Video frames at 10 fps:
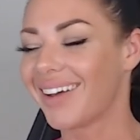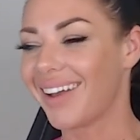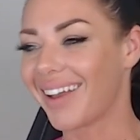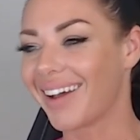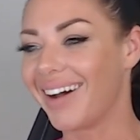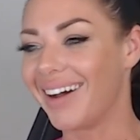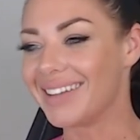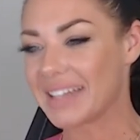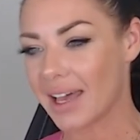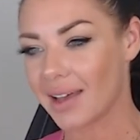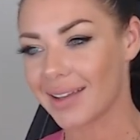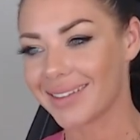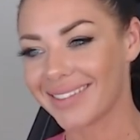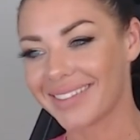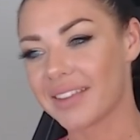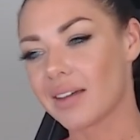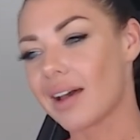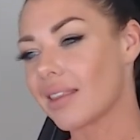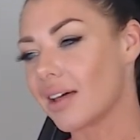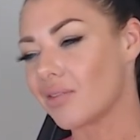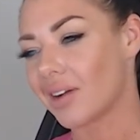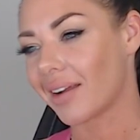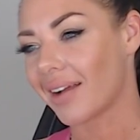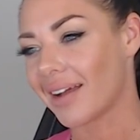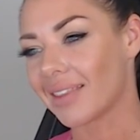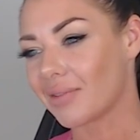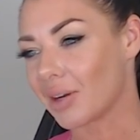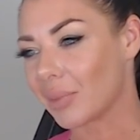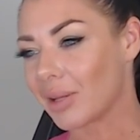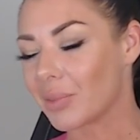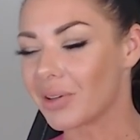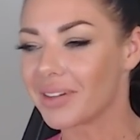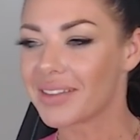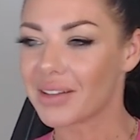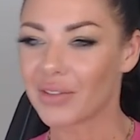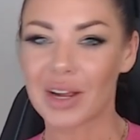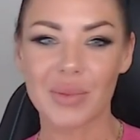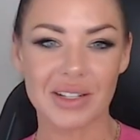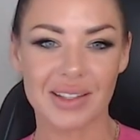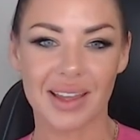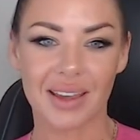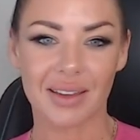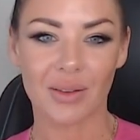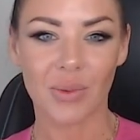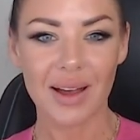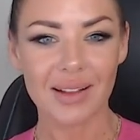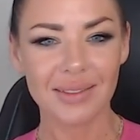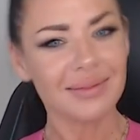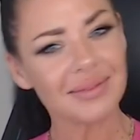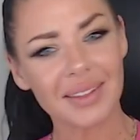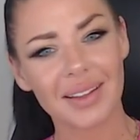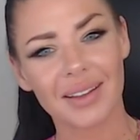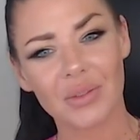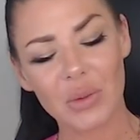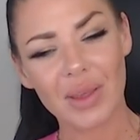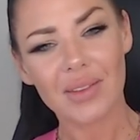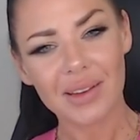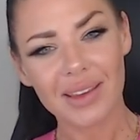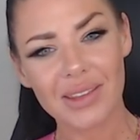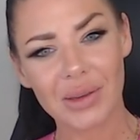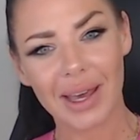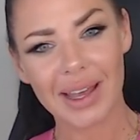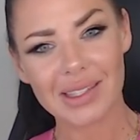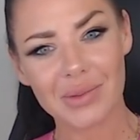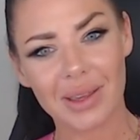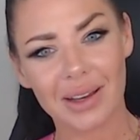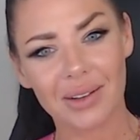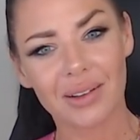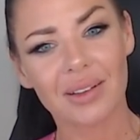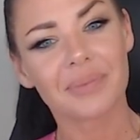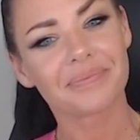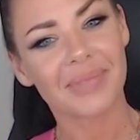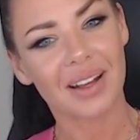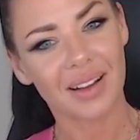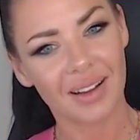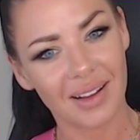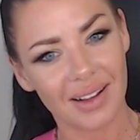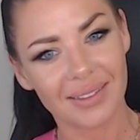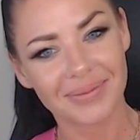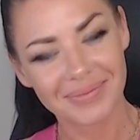and uh, I love our I love our people. They're very much like, well, when we look at you guys, we go, huh.